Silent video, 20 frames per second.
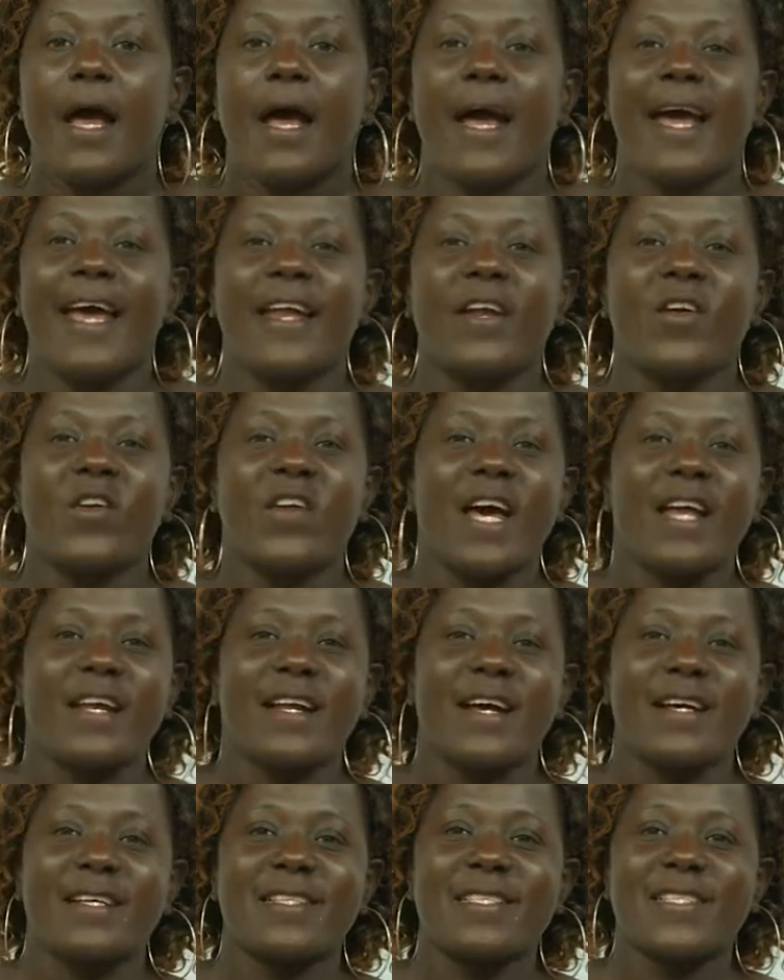Hello
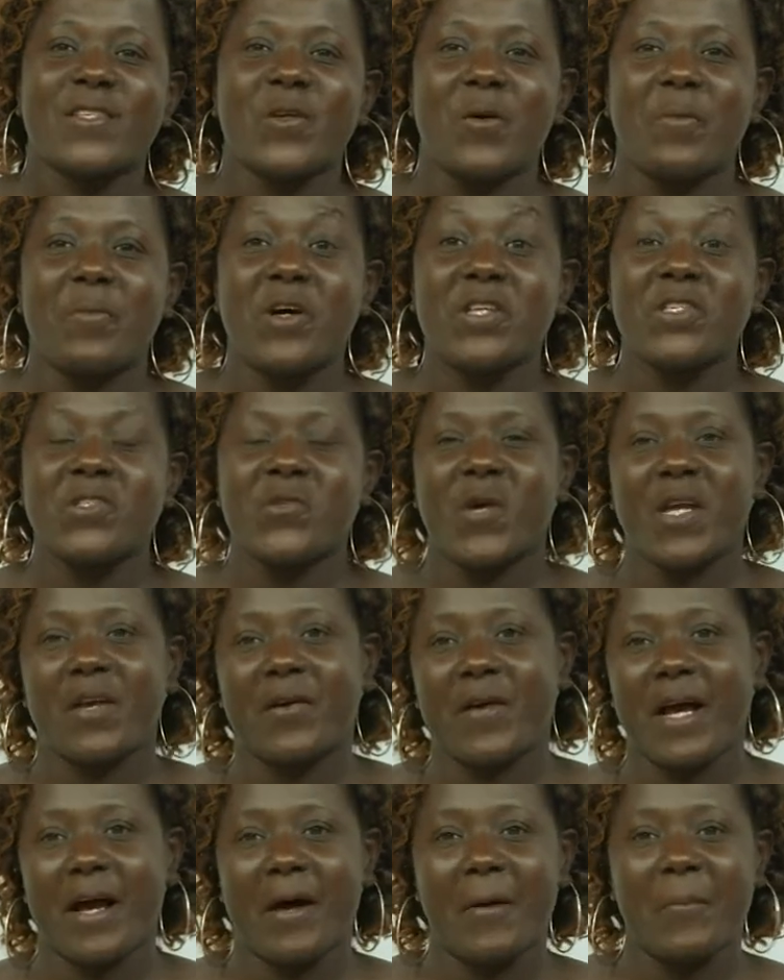learners, you're most
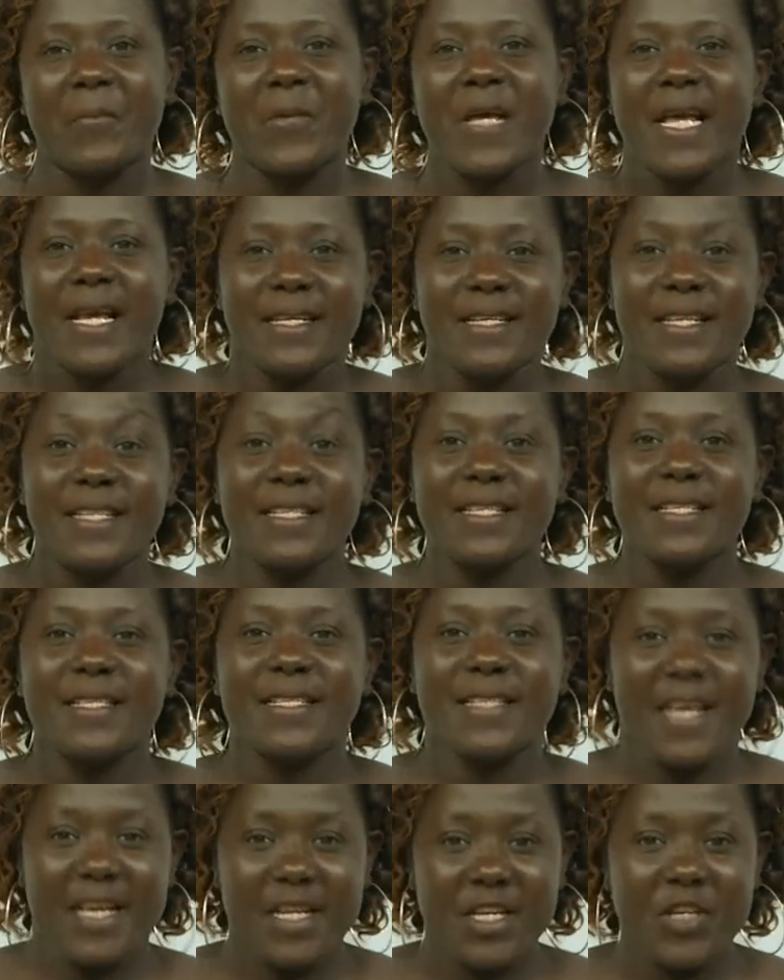welcome. This is
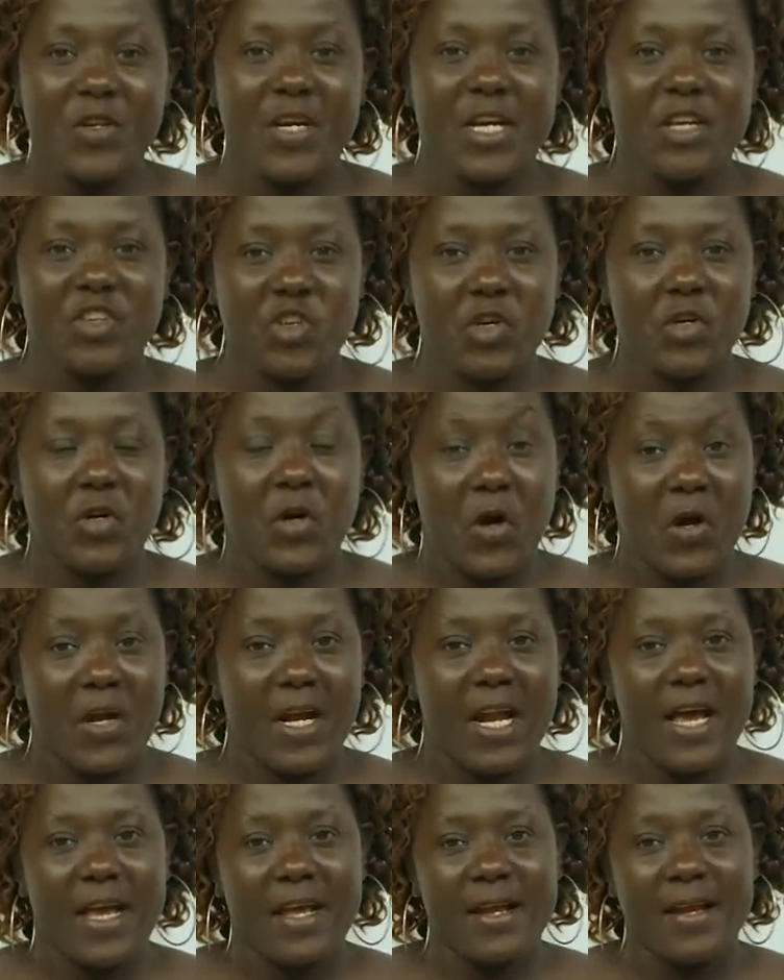Education
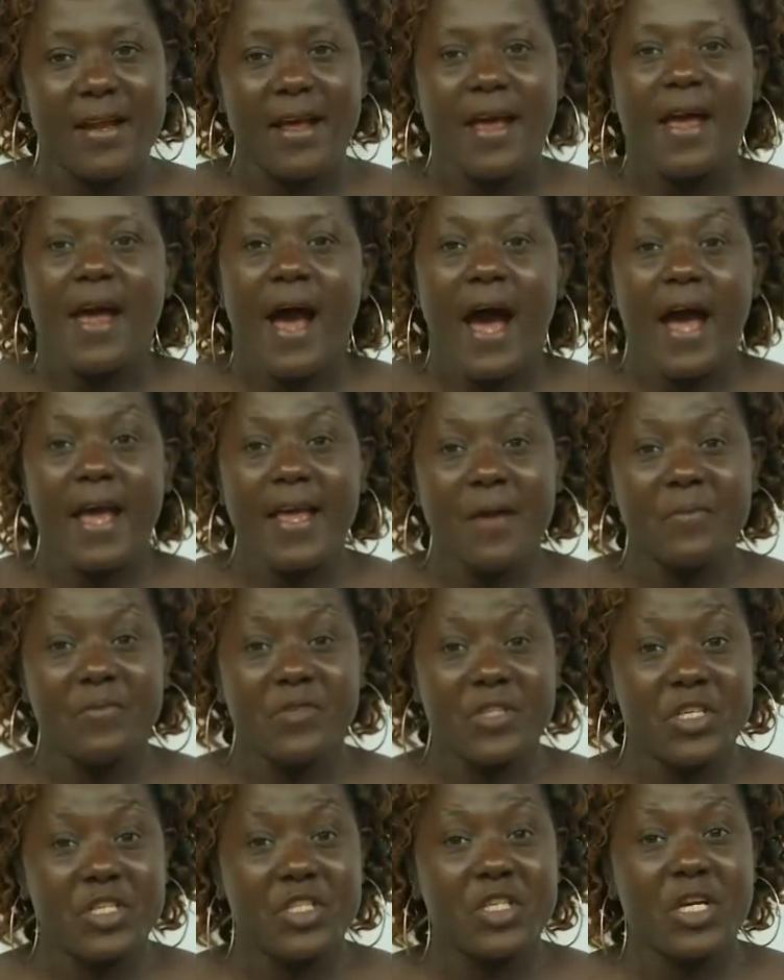Online. I am
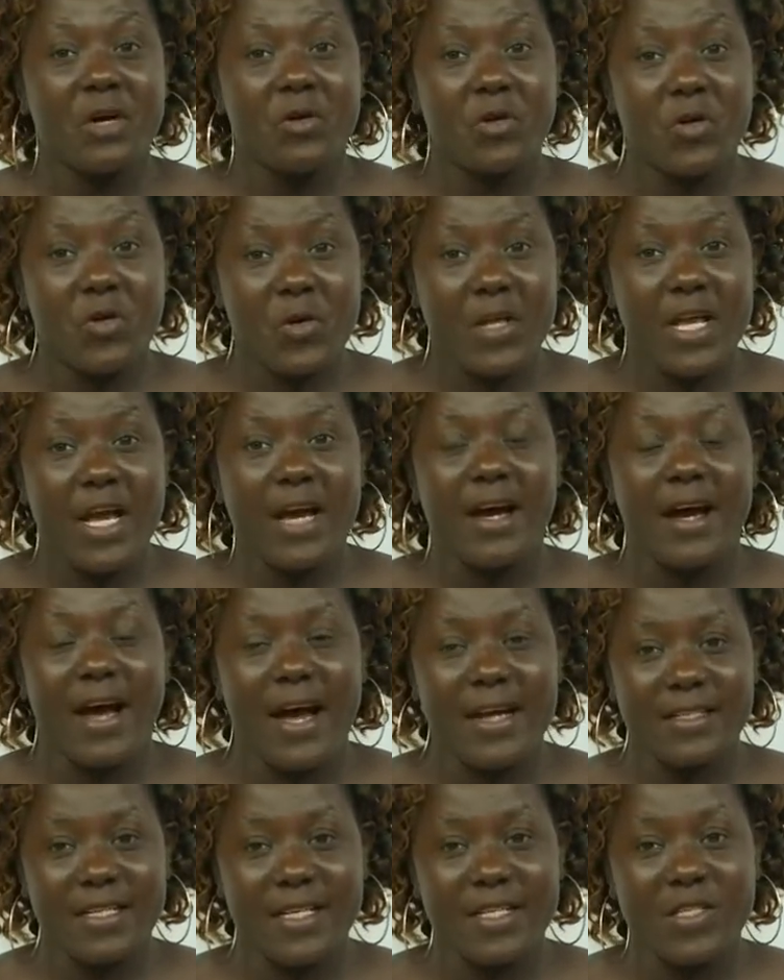teacher Lunya
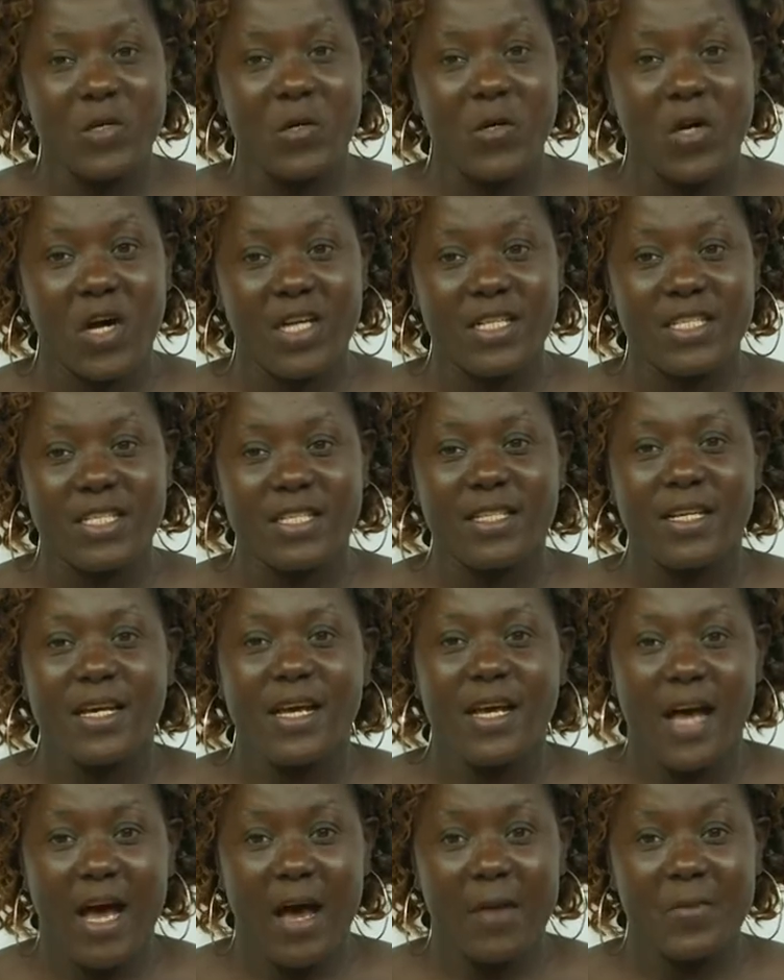Agnes Okot.
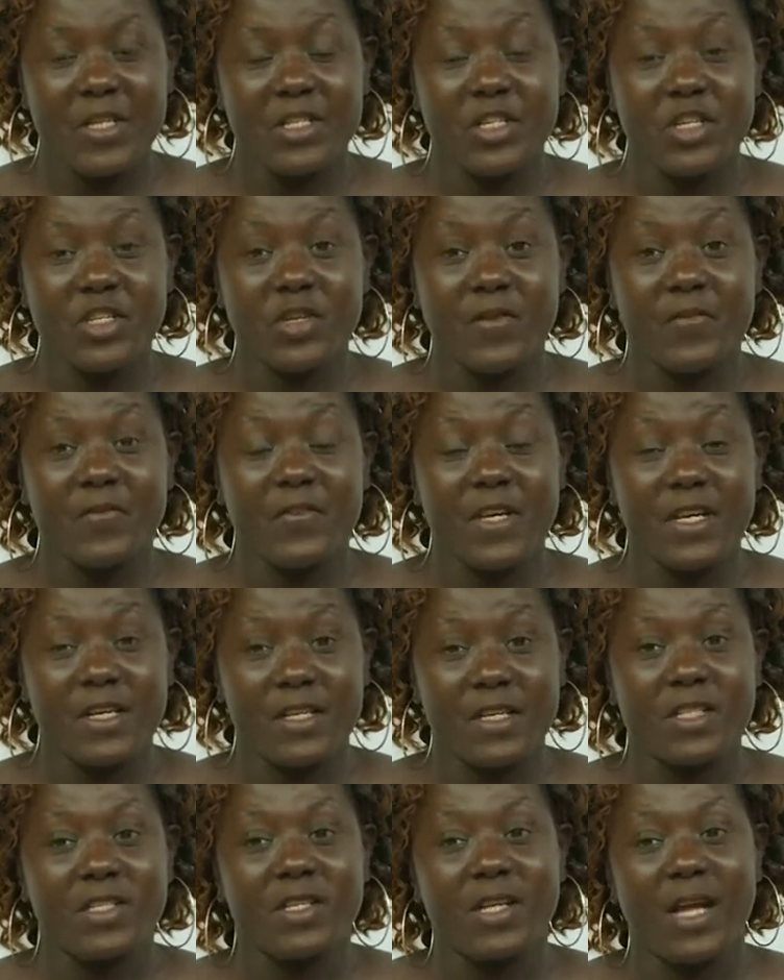I'm a teacher of
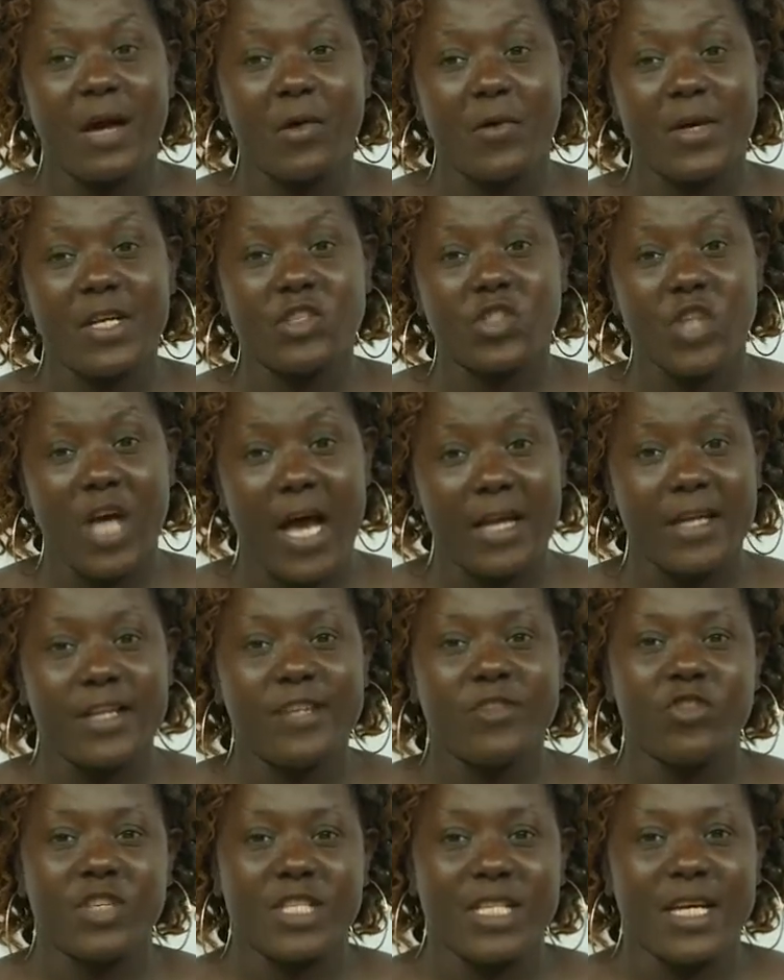English language and
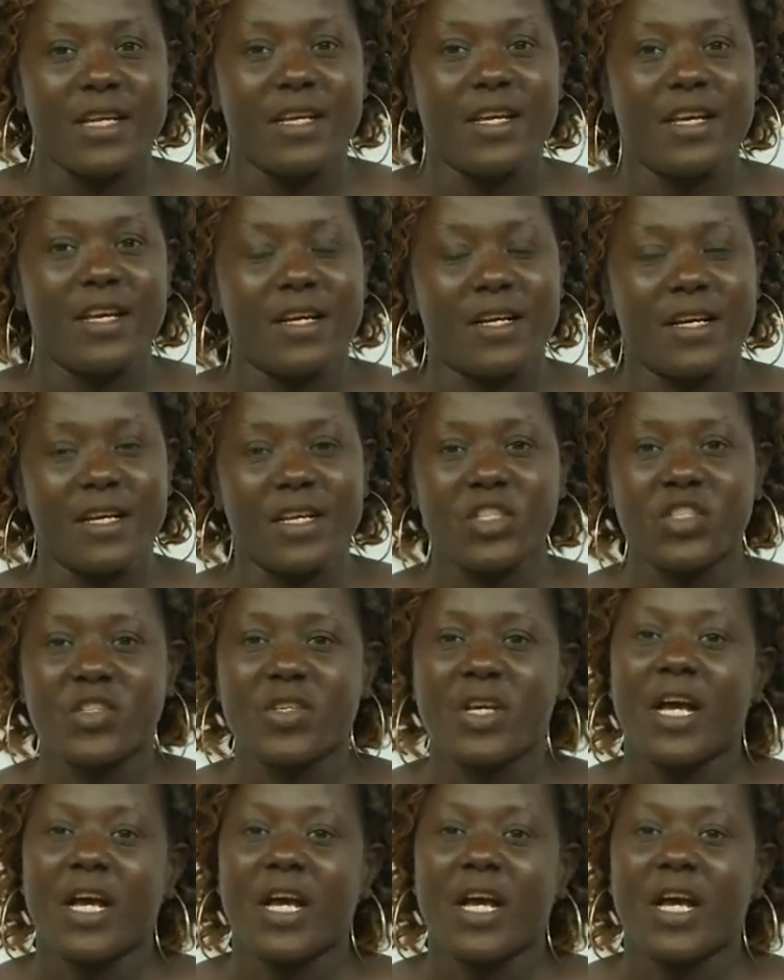literature in English.